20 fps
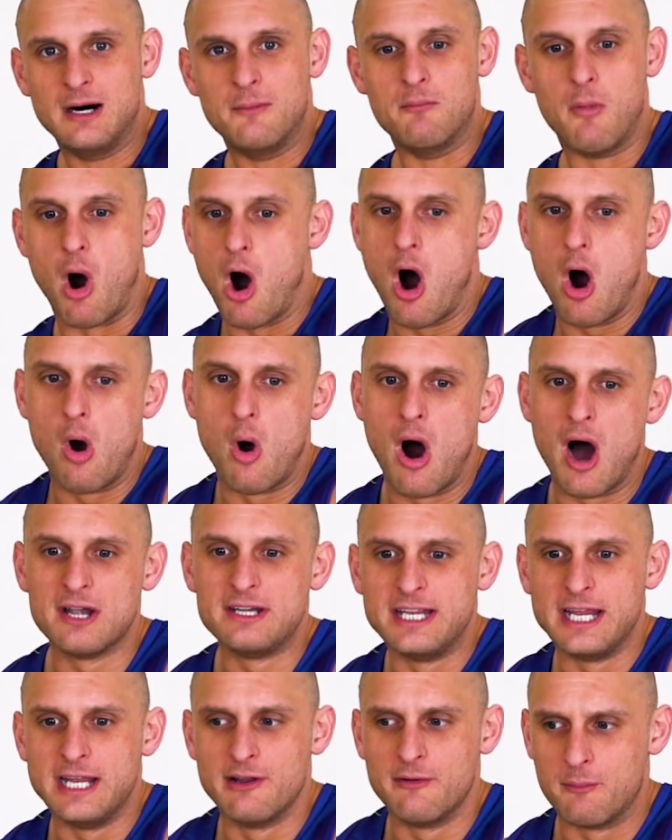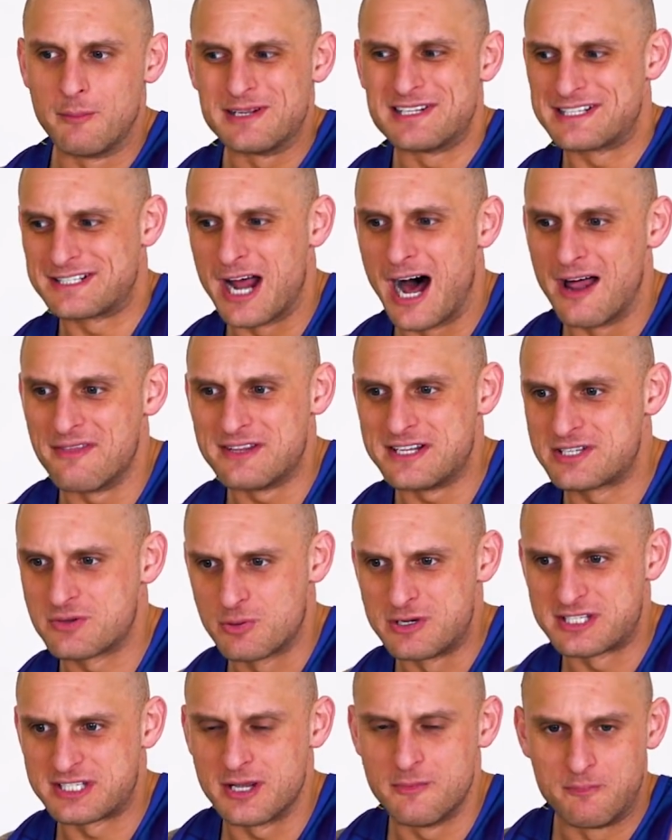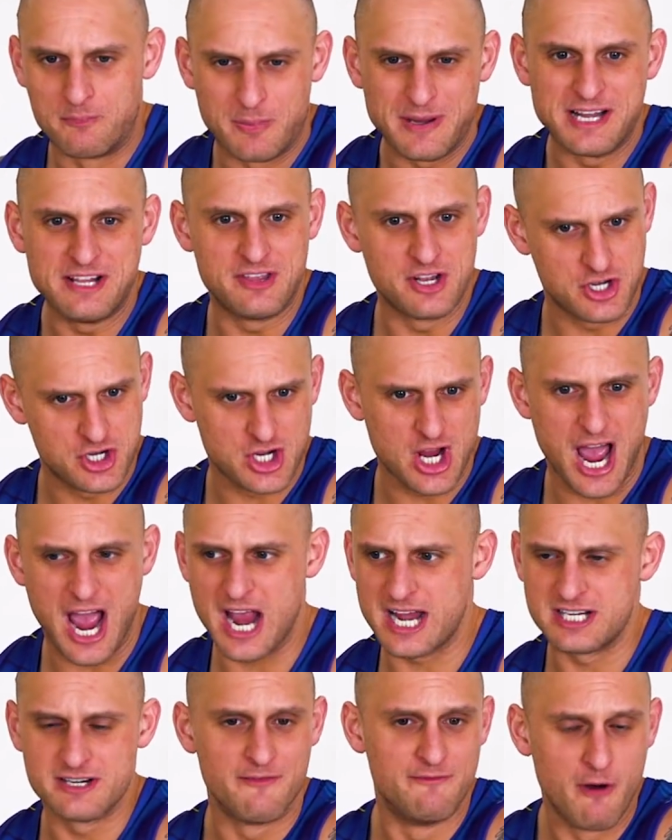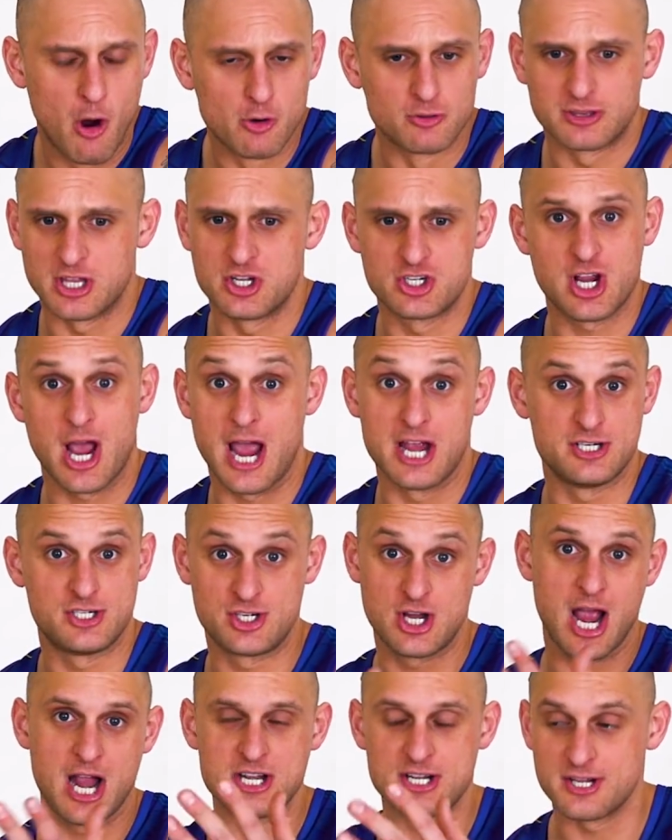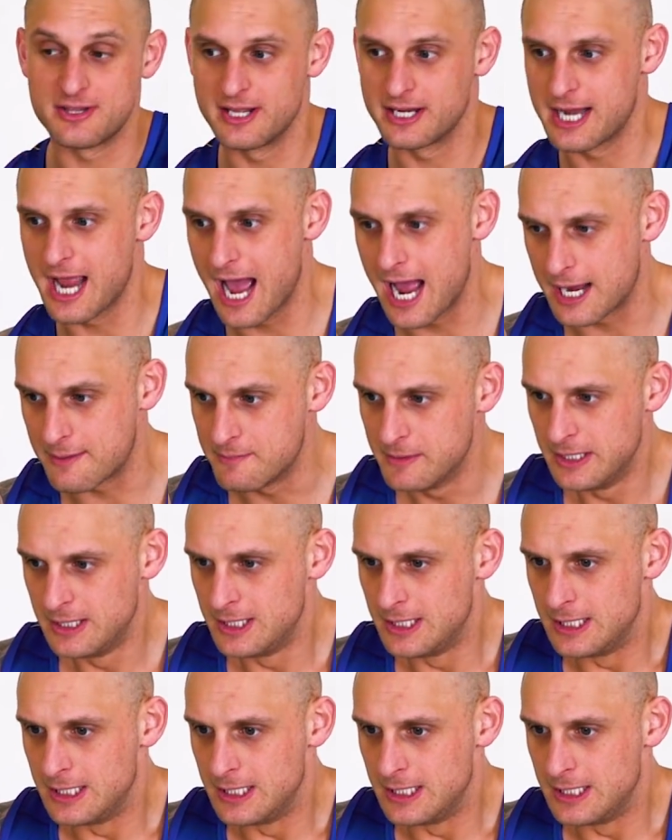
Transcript: My whole idea of starting this was to be the change, evoke the change, changing the game.